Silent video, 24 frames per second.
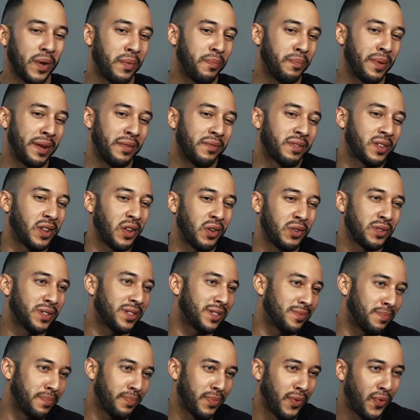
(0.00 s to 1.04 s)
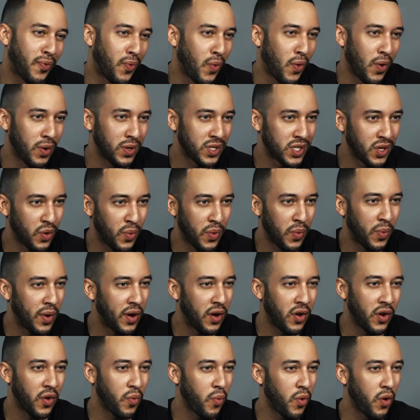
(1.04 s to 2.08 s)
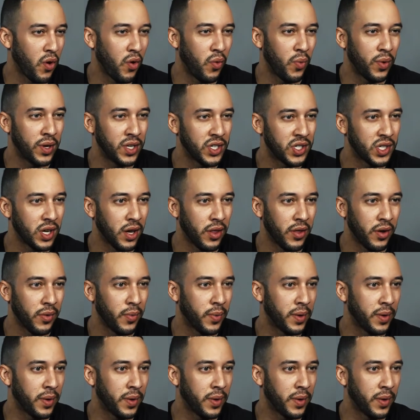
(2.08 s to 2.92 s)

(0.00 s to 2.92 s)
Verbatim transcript: we've been close before. So we went on the road with each other.